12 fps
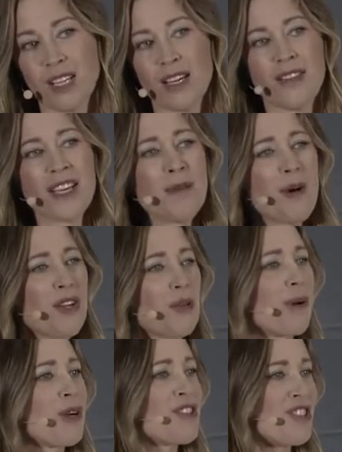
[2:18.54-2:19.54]
Think about your
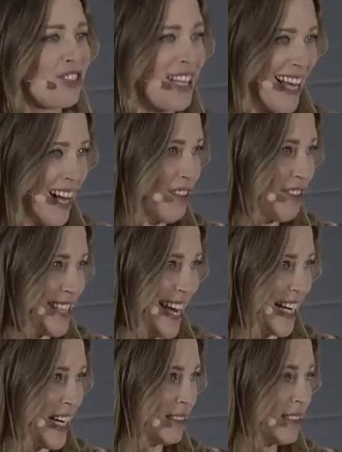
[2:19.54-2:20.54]
personal health
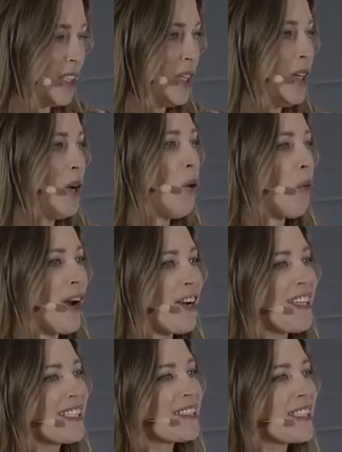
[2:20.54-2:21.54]
data. Where
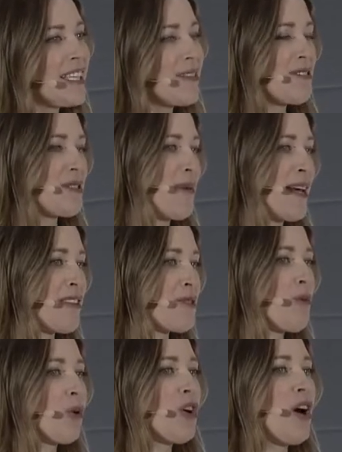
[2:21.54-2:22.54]
it lives depends
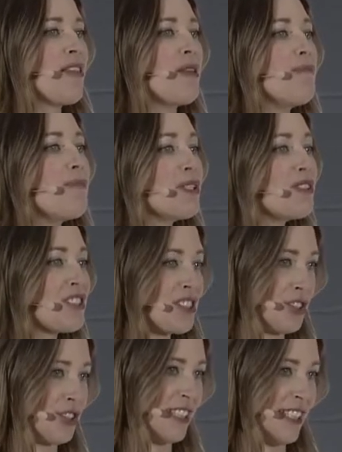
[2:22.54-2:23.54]
more on the building
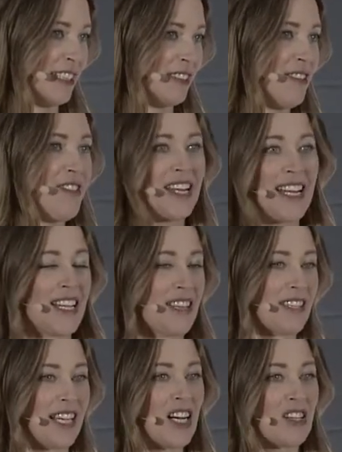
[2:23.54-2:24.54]
you're in than
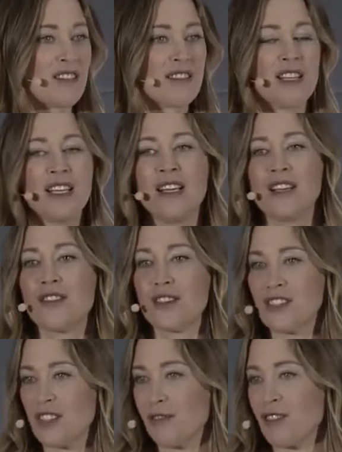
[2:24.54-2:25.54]
anything else.
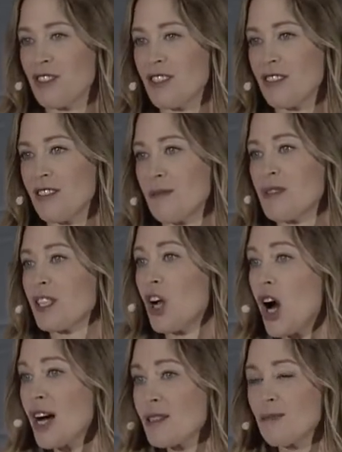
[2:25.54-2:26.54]
There's different systems in
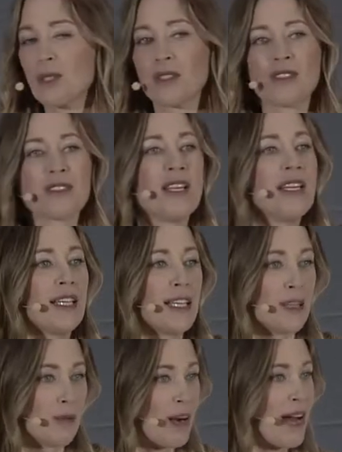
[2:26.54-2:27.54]
hospitals,
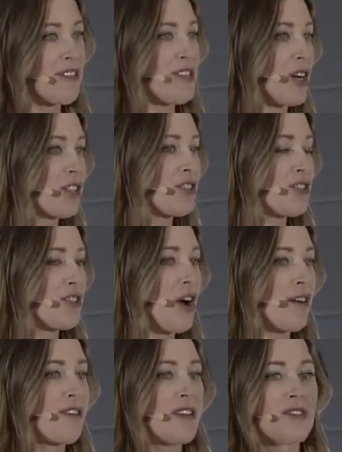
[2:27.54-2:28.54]
in a private doctor's
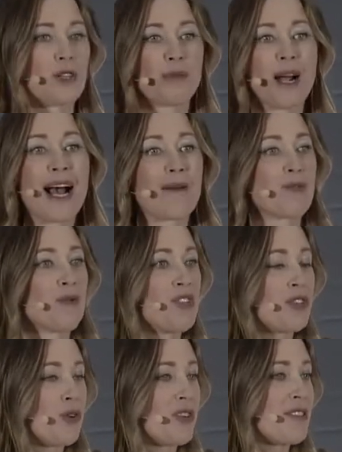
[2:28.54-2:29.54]
office, or perhaps when you
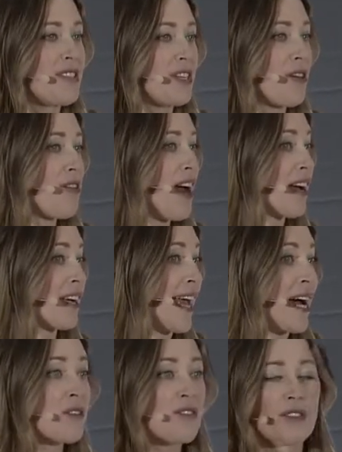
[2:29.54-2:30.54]
go to see a
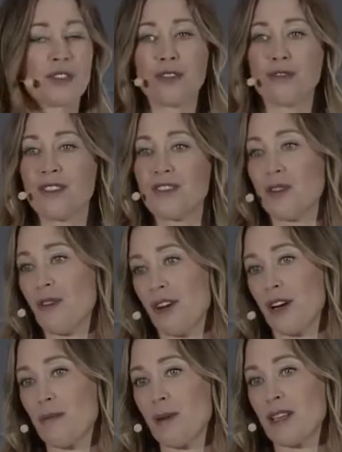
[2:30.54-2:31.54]
counselor or a
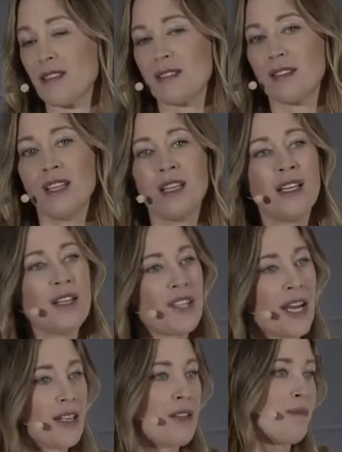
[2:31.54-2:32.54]
physiotherapist.
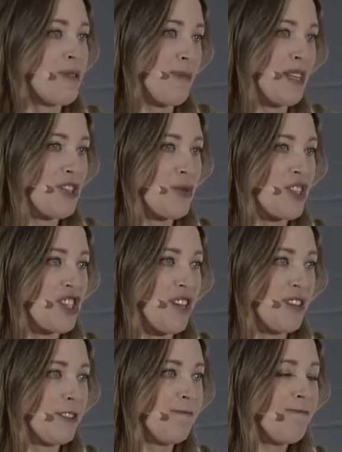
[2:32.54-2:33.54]
None of them speak to each other.